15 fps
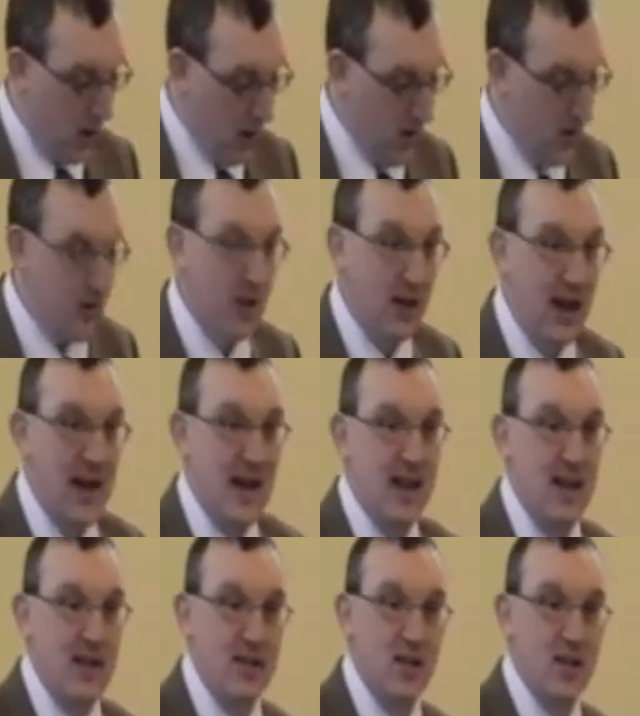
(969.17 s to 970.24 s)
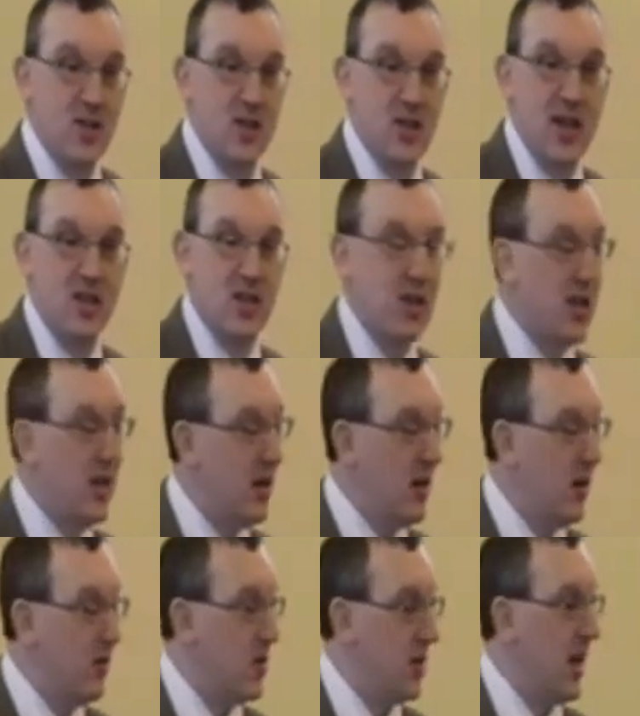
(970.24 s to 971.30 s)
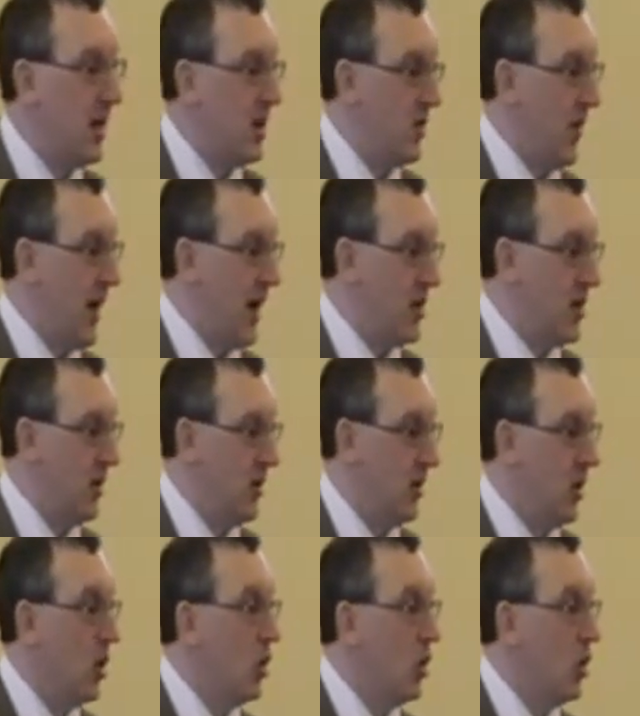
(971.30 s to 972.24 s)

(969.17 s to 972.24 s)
underlining the necessity of satisfaction.